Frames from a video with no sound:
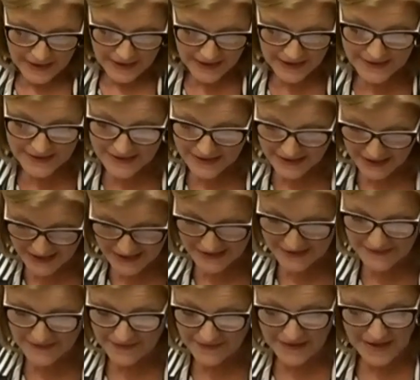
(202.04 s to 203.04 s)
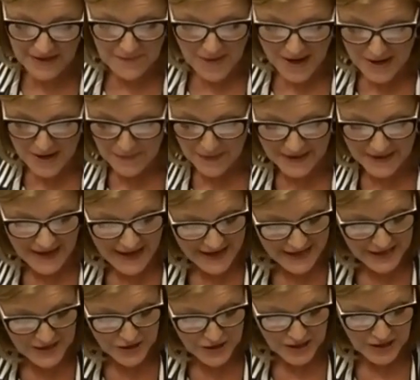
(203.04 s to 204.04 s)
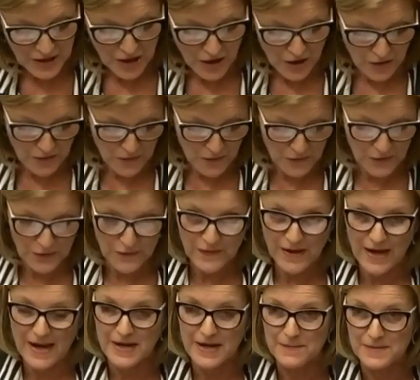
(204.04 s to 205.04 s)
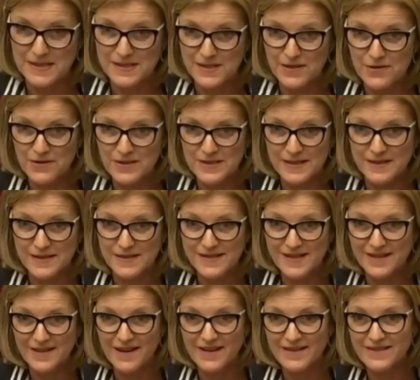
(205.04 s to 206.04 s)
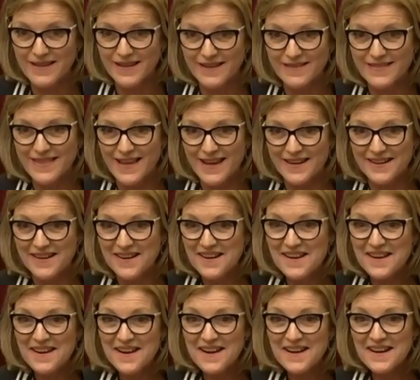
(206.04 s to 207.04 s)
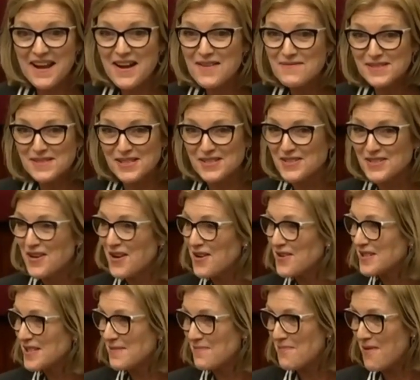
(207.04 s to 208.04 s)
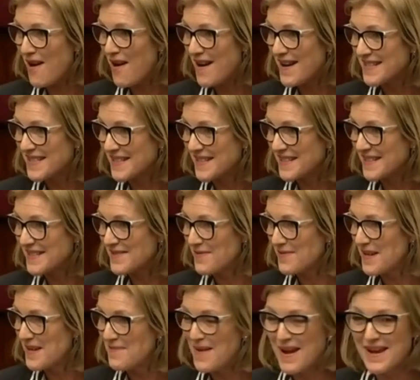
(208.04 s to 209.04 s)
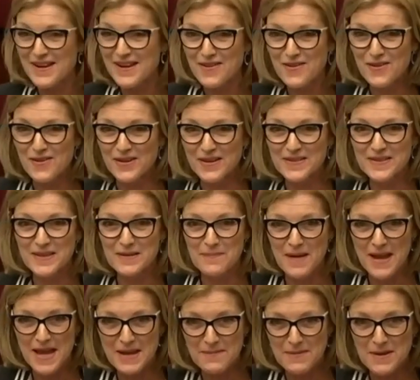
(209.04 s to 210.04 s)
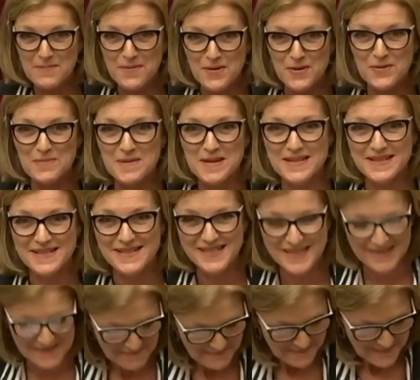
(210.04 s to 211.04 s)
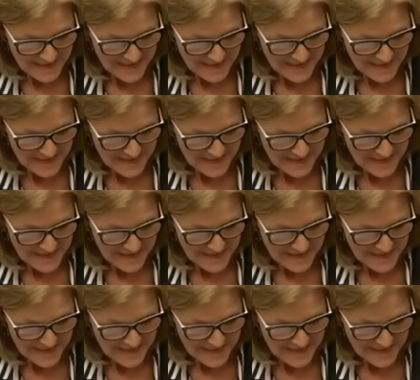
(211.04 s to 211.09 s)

indicating that there may be an ageing cohort of cannabis users, and I think that comes as no surprises. We may call it the baby boomers.